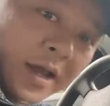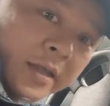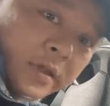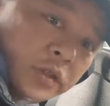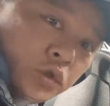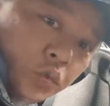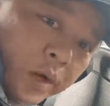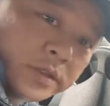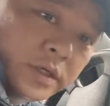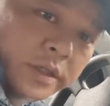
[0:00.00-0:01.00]
Hi, this is
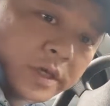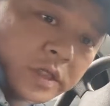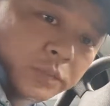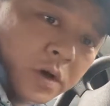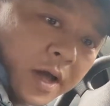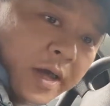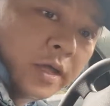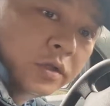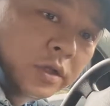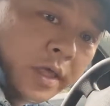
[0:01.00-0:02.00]
Westley, the Gizmo Guy.
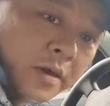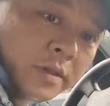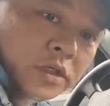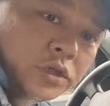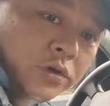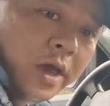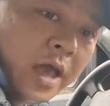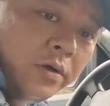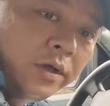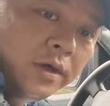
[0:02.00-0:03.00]
Today I'm going to show you
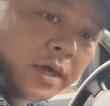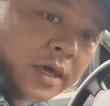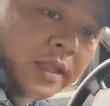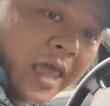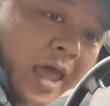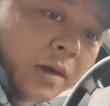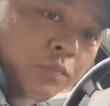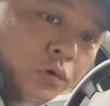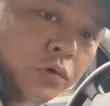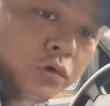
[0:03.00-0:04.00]
how you can add
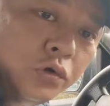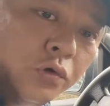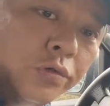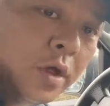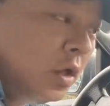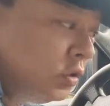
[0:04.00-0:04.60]
Bluetooth